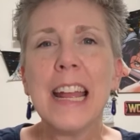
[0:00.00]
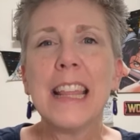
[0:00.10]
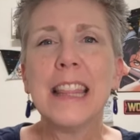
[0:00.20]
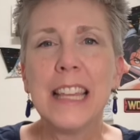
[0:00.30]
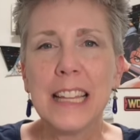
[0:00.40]

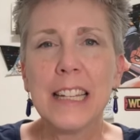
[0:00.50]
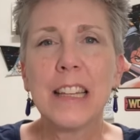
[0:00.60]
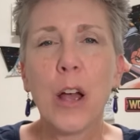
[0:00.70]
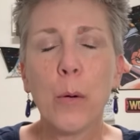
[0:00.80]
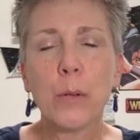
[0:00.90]
This
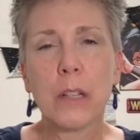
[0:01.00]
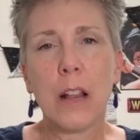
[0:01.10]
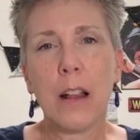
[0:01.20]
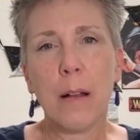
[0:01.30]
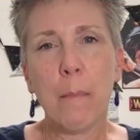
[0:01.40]
helps
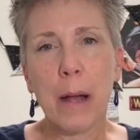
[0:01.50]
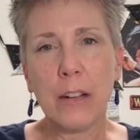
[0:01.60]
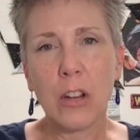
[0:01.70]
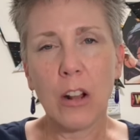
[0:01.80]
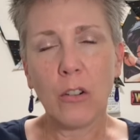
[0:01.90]
my
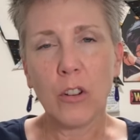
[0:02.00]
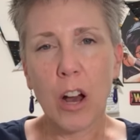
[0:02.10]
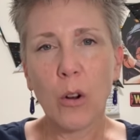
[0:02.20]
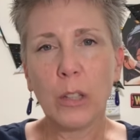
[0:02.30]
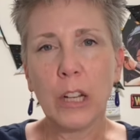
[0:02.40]
channel not
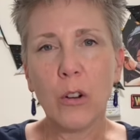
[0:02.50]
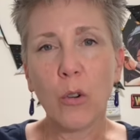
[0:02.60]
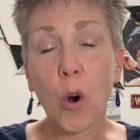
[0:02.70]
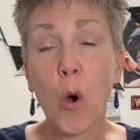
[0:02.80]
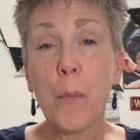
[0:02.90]
only to
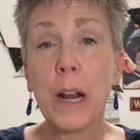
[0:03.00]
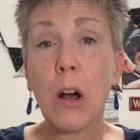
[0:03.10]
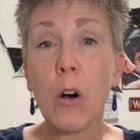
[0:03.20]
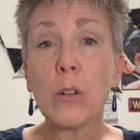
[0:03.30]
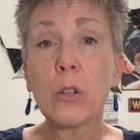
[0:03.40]
grow, but it
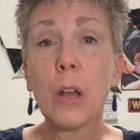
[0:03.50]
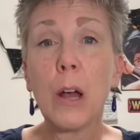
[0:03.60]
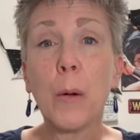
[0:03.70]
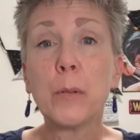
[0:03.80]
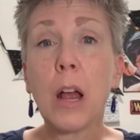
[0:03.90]
also
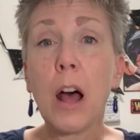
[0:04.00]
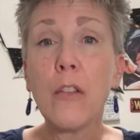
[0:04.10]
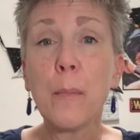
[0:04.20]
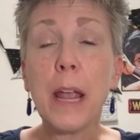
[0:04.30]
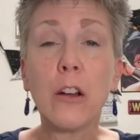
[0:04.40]
helps other
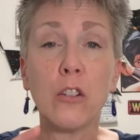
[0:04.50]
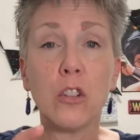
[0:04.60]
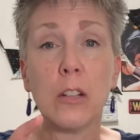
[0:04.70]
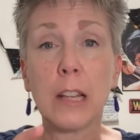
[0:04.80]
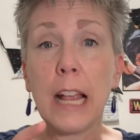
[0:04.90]
makers
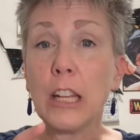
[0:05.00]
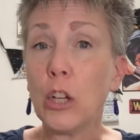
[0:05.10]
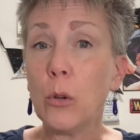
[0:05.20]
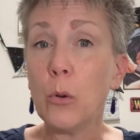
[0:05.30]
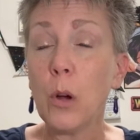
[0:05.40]
just like
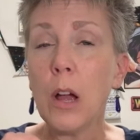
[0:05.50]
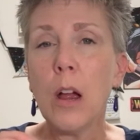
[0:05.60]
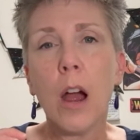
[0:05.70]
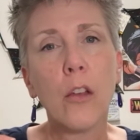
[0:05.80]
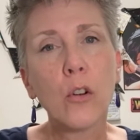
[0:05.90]
you,
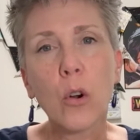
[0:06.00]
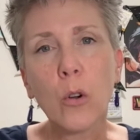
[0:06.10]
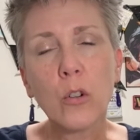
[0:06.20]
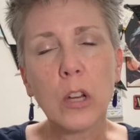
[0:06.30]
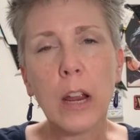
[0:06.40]
other
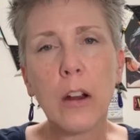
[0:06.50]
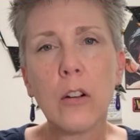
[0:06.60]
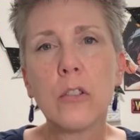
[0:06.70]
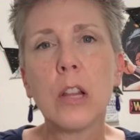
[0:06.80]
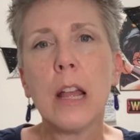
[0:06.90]

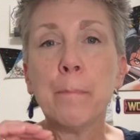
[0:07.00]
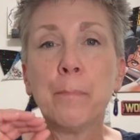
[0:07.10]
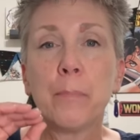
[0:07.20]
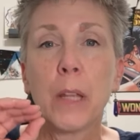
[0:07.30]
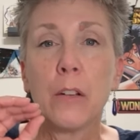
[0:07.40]
crocheters,
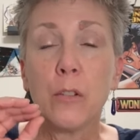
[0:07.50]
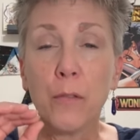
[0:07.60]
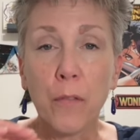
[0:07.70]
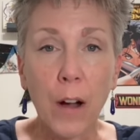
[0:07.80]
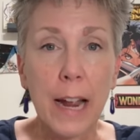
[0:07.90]
to
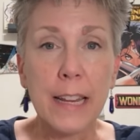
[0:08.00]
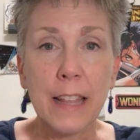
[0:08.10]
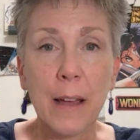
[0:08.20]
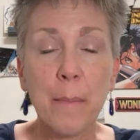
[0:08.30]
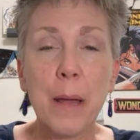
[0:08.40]
find
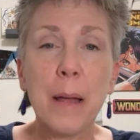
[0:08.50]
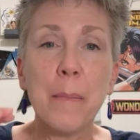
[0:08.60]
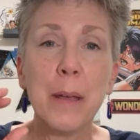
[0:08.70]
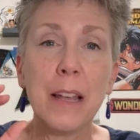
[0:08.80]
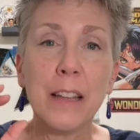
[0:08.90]
them
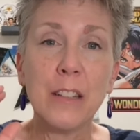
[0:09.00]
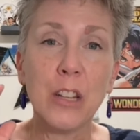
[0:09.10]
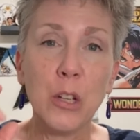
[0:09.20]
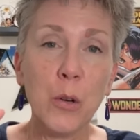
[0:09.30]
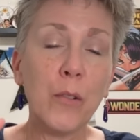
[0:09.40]
because
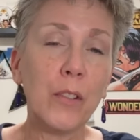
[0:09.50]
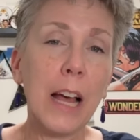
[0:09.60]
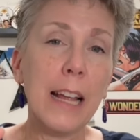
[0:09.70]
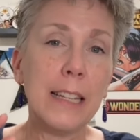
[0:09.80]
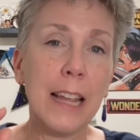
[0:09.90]
you have
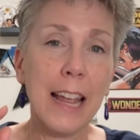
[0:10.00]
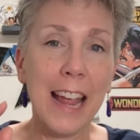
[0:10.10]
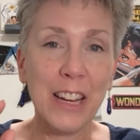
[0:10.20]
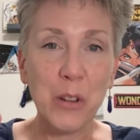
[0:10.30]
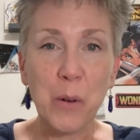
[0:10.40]
liked
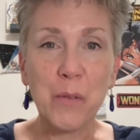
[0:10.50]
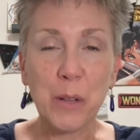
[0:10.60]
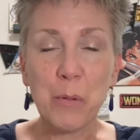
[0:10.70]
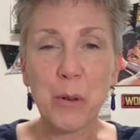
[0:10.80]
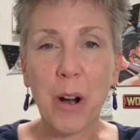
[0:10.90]
and you have
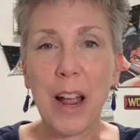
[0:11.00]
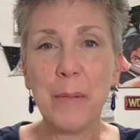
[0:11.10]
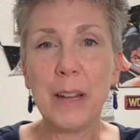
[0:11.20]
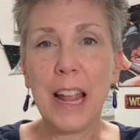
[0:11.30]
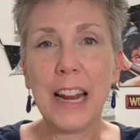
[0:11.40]

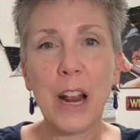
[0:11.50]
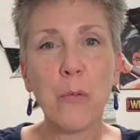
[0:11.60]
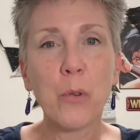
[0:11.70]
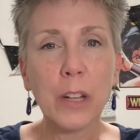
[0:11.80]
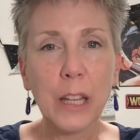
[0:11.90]
subscribed. And I
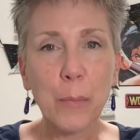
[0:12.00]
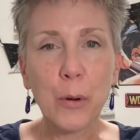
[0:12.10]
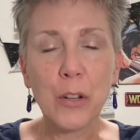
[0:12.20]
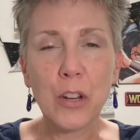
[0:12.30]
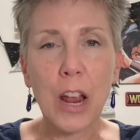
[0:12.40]
really
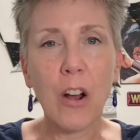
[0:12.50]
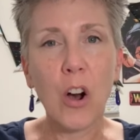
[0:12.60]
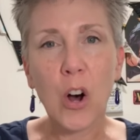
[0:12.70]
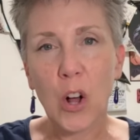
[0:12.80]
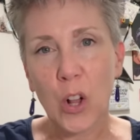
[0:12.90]
appreciate
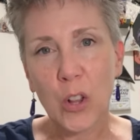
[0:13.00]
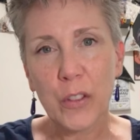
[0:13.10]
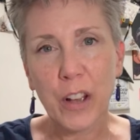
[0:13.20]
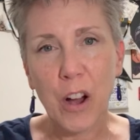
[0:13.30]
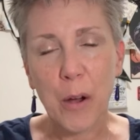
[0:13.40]
all
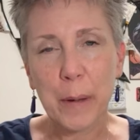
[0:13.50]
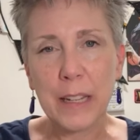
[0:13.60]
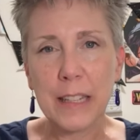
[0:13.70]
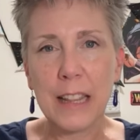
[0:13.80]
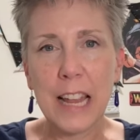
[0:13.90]
the
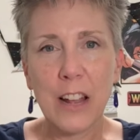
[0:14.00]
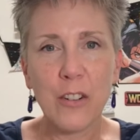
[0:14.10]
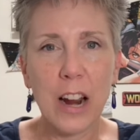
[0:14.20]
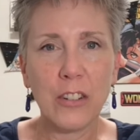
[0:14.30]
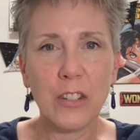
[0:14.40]
comments and the
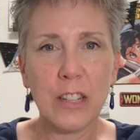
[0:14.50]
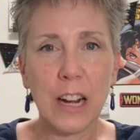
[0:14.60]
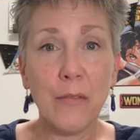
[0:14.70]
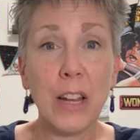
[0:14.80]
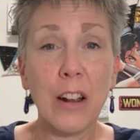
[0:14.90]
interactions that
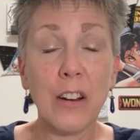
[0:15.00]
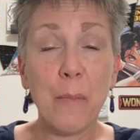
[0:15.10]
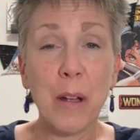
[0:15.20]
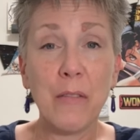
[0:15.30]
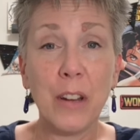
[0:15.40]
I've gotten on
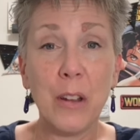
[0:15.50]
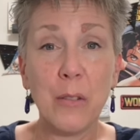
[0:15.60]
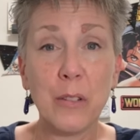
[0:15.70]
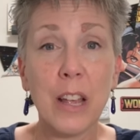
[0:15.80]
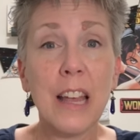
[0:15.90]
my
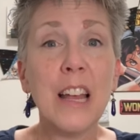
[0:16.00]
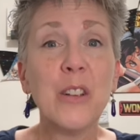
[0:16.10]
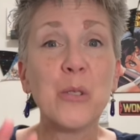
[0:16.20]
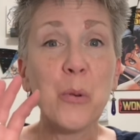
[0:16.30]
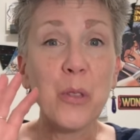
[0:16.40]
videos.
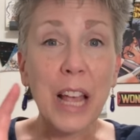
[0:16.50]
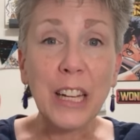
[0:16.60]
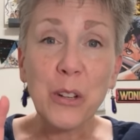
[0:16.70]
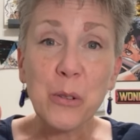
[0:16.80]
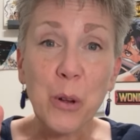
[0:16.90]
So
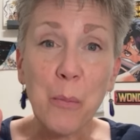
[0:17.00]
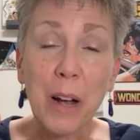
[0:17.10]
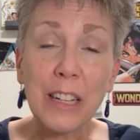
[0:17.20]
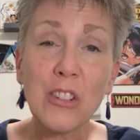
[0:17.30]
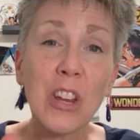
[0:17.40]
thank you so
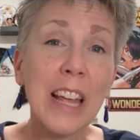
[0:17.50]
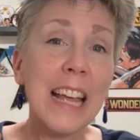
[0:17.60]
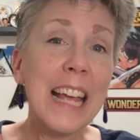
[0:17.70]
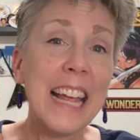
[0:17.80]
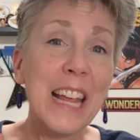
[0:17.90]
much.
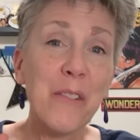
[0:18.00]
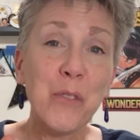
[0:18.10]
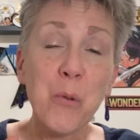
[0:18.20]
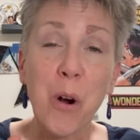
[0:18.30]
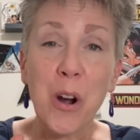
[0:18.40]
If
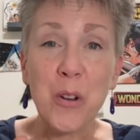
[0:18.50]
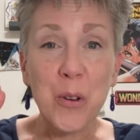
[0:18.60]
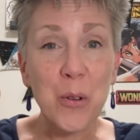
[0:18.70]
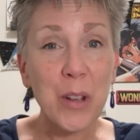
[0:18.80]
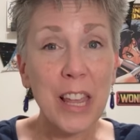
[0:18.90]
you are
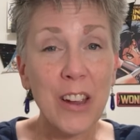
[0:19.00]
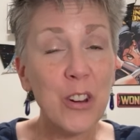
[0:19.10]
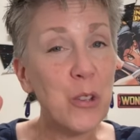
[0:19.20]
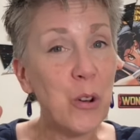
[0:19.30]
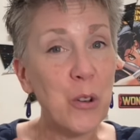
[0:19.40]
new here,
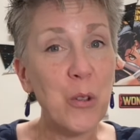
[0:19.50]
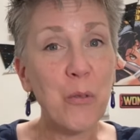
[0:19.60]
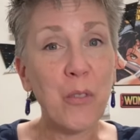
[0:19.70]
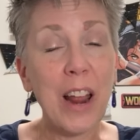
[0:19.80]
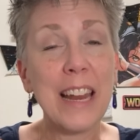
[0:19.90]
you're a new
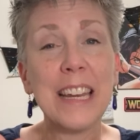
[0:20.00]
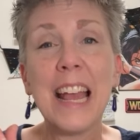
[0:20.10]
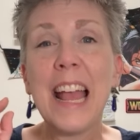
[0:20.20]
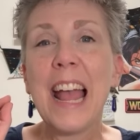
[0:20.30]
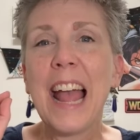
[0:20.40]
friend.
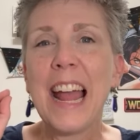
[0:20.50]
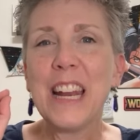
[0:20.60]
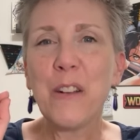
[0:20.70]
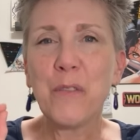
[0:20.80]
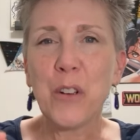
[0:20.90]
And
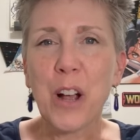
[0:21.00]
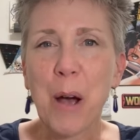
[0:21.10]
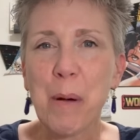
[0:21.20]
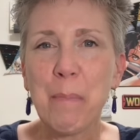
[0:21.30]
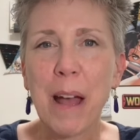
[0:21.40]
if you're
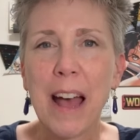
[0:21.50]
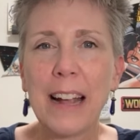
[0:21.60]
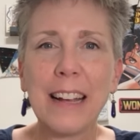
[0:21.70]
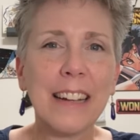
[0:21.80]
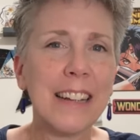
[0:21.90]
coming
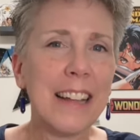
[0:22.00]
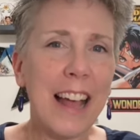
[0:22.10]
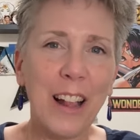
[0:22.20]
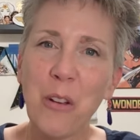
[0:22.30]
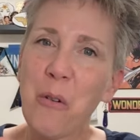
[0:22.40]
back,
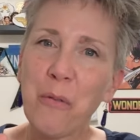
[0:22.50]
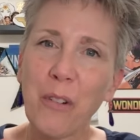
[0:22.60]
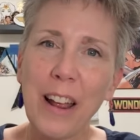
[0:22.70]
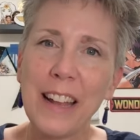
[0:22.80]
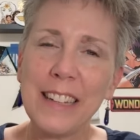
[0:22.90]
hello
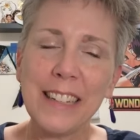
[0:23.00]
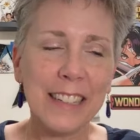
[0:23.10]
friend.